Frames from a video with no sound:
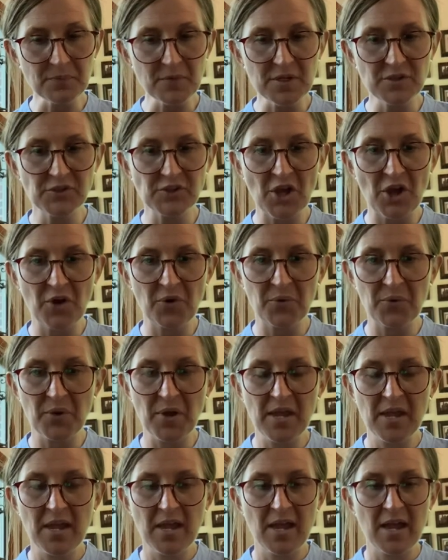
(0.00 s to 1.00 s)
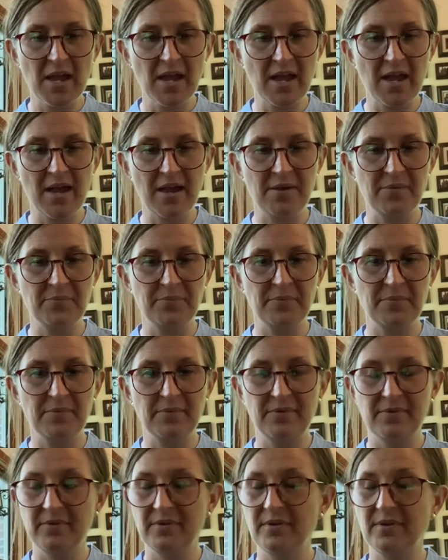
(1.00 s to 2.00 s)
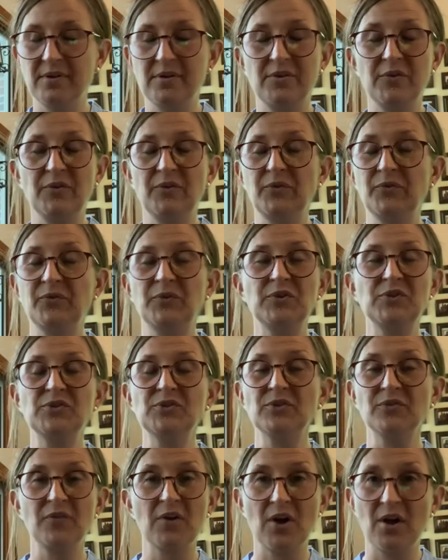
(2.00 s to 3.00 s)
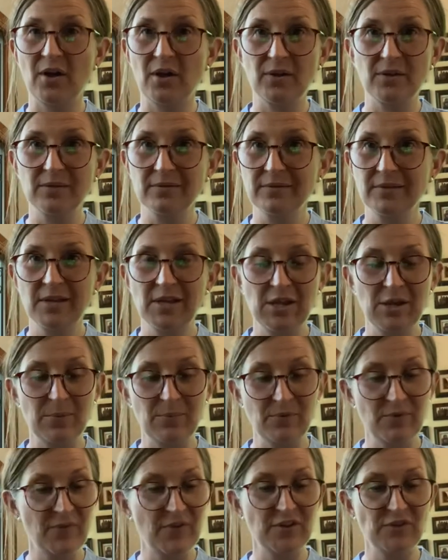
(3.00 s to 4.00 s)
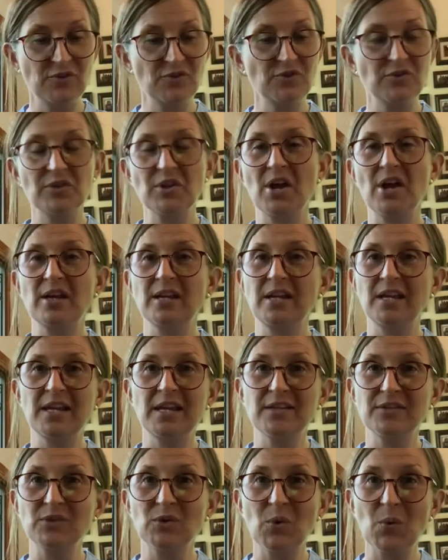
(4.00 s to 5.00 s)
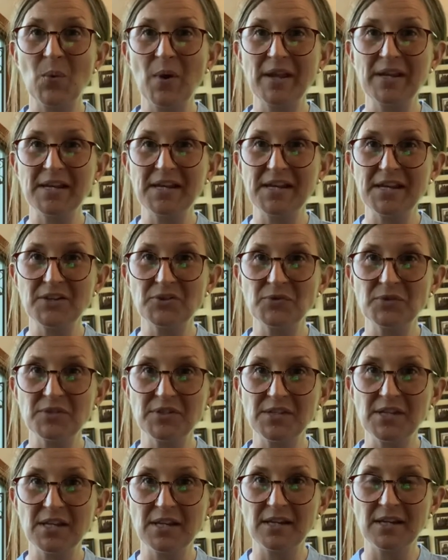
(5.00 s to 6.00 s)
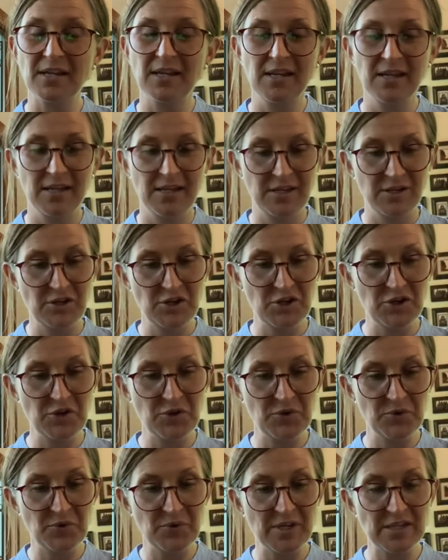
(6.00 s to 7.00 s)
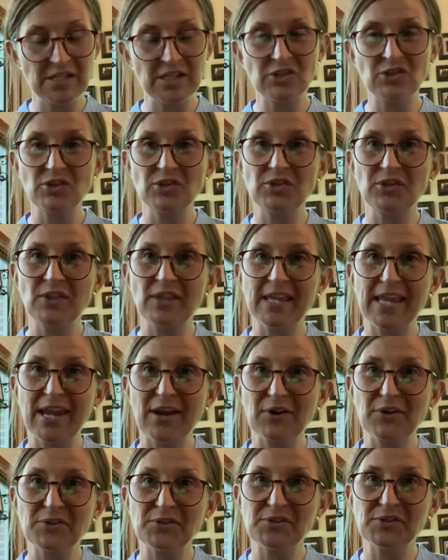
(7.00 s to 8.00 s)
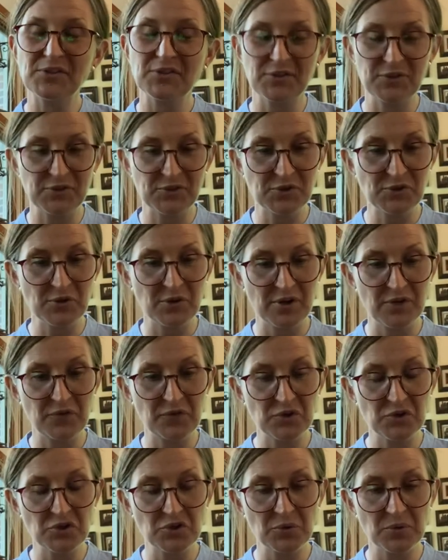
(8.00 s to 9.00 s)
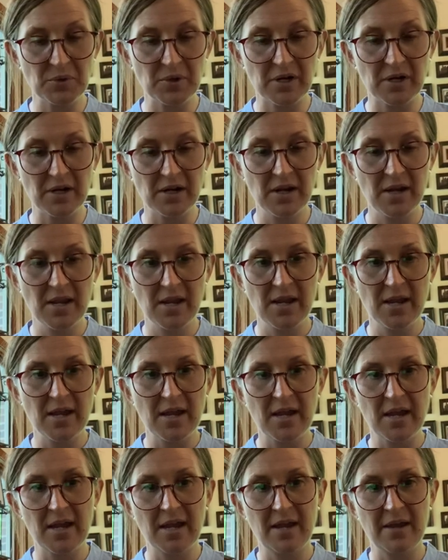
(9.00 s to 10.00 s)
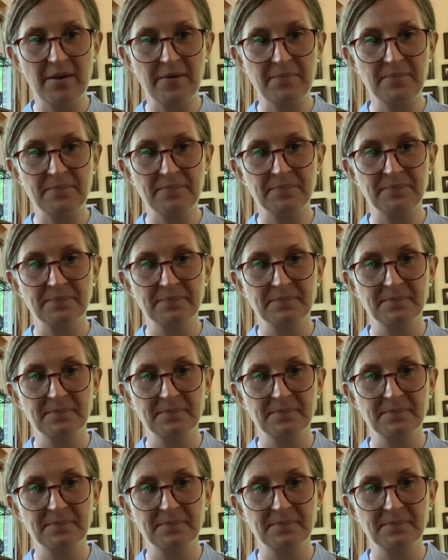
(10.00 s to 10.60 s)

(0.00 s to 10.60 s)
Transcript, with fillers: So, um, first of all, Professor Trelawney is quite an interesting new addition to the characters in the story, for sure. Um,